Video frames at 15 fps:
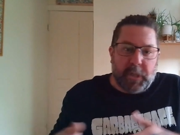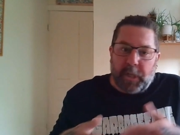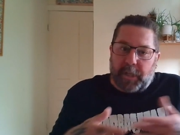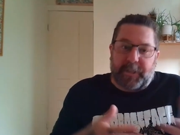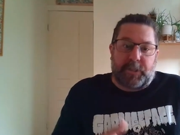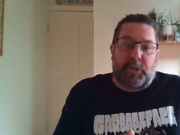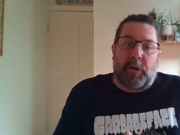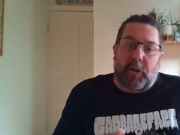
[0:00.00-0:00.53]
a
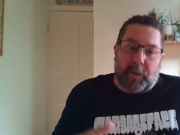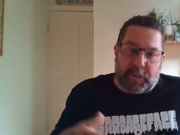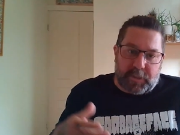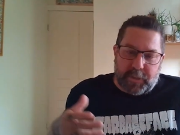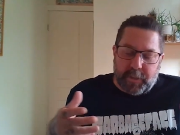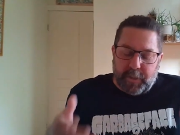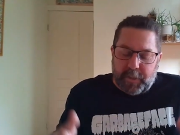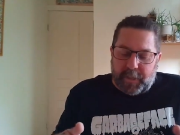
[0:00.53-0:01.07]

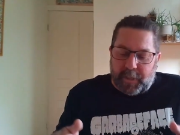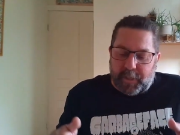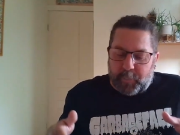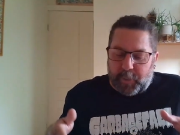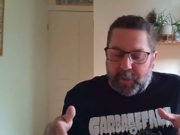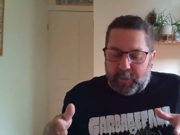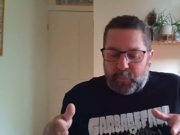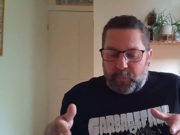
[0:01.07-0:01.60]
guitarist,
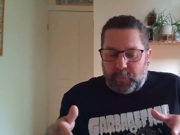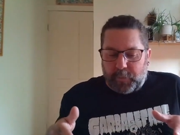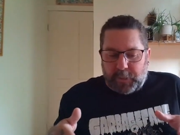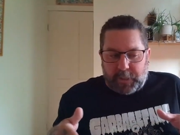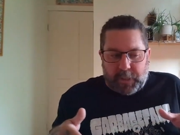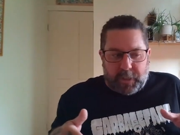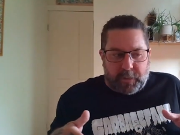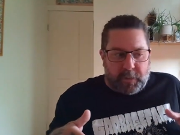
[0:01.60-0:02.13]
anybody who
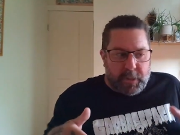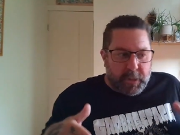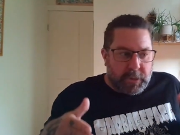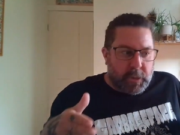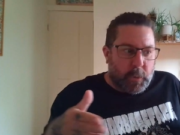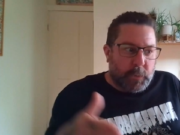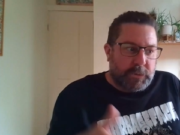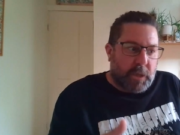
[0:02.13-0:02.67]
really kind of
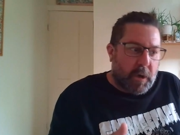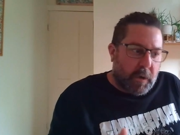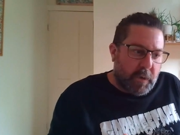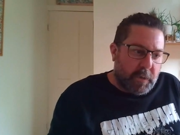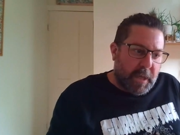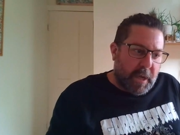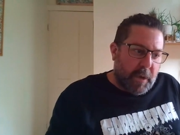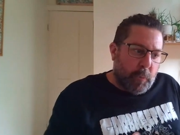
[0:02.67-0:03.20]
goes
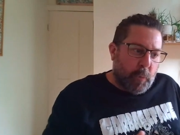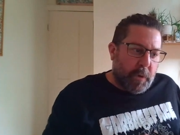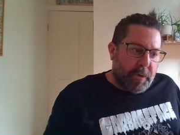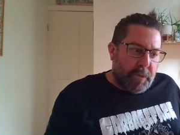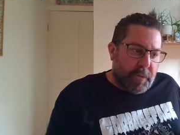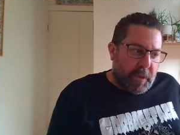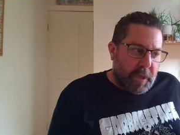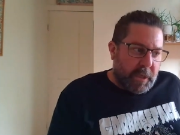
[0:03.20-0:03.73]
hard at that one
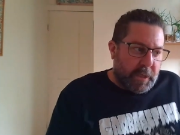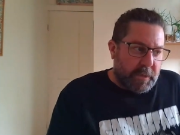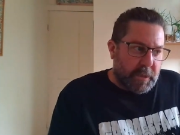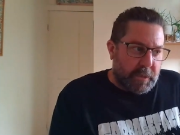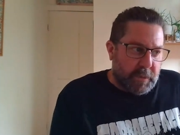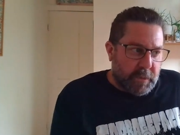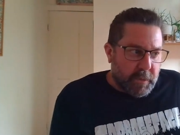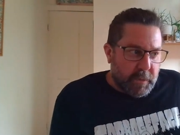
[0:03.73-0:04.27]
thing and
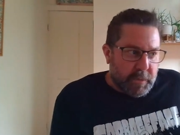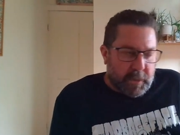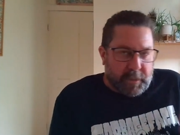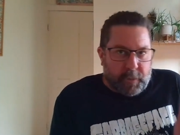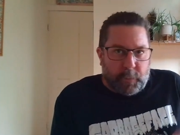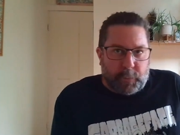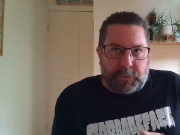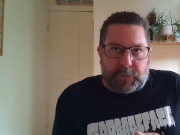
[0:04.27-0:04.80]
then they
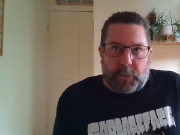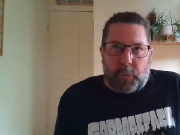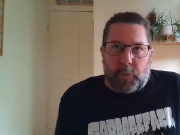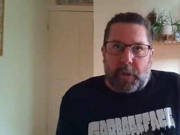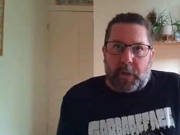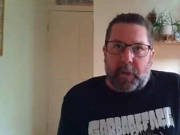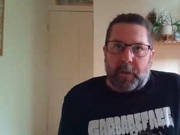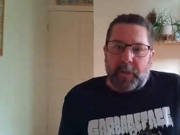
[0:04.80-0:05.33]
go so
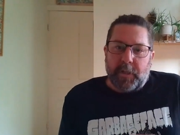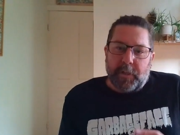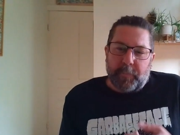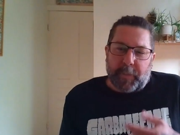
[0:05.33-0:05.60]
hard.